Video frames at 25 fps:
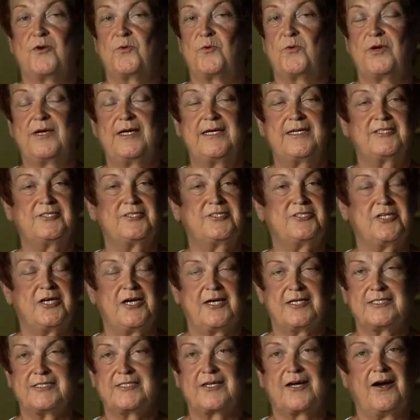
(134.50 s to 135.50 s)
We had
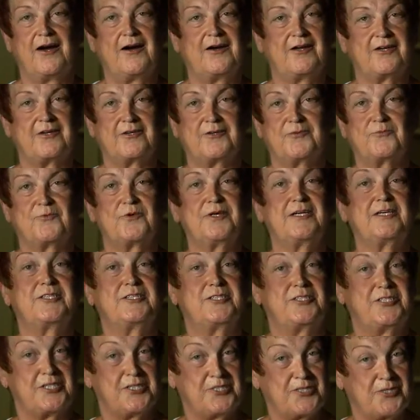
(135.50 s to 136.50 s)
just
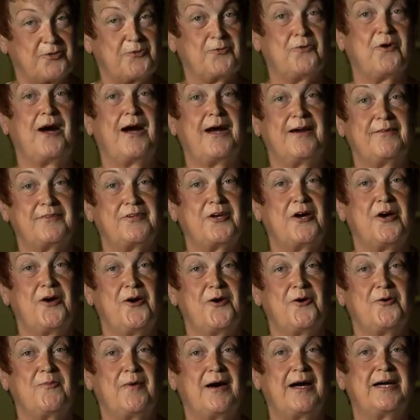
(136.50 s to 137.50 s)
arrived
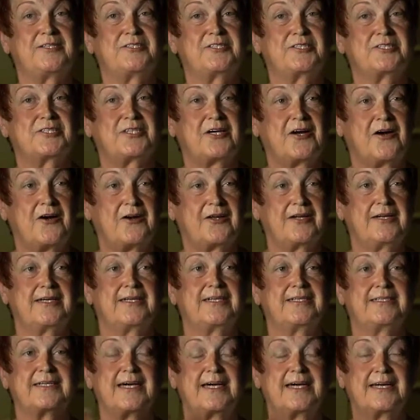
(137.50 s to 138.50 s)
home. I'd just gone
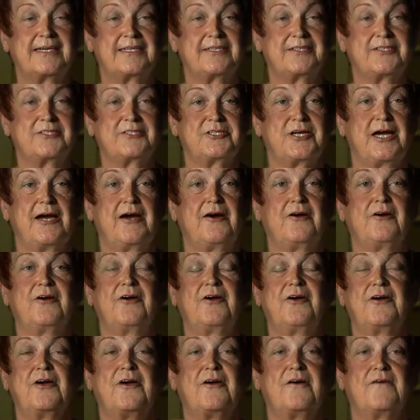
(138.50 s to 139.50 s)
in, taken a shower.
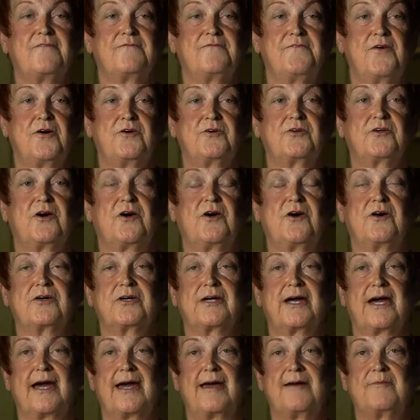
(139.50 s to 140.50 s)
Phone call
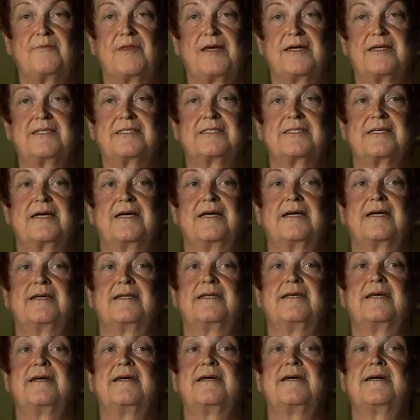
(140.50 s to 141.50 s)
came. They
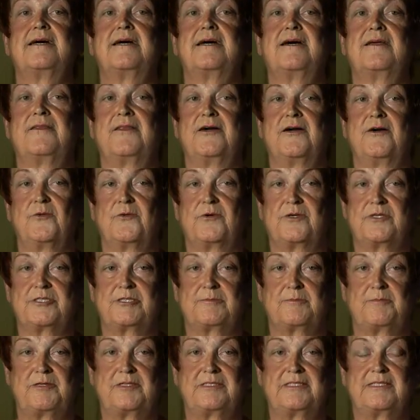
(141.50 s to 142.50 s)
said there
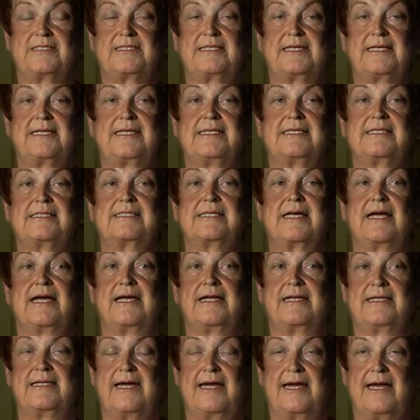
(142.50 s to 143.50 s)
was police
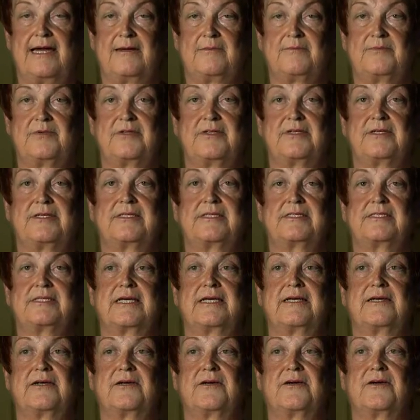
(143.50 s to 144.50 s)
and ambulance
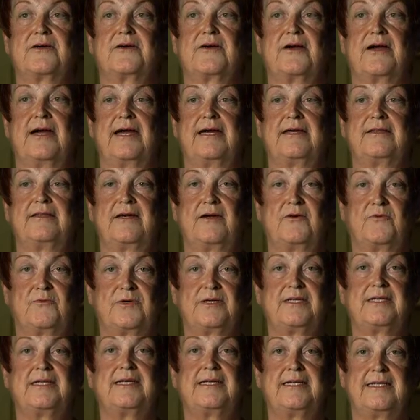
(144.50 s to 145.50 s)
here and that
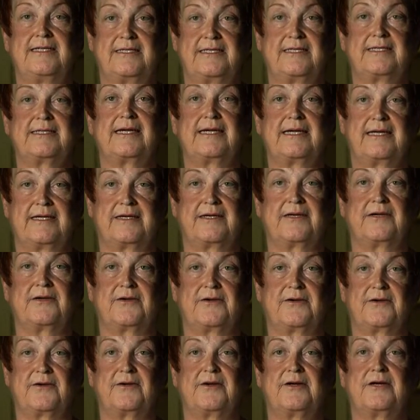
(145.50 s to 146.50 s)
we needed to get
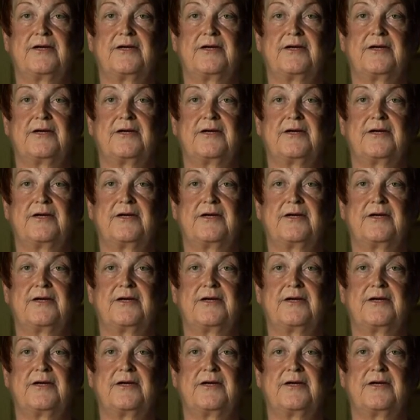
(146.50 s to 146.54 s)
here.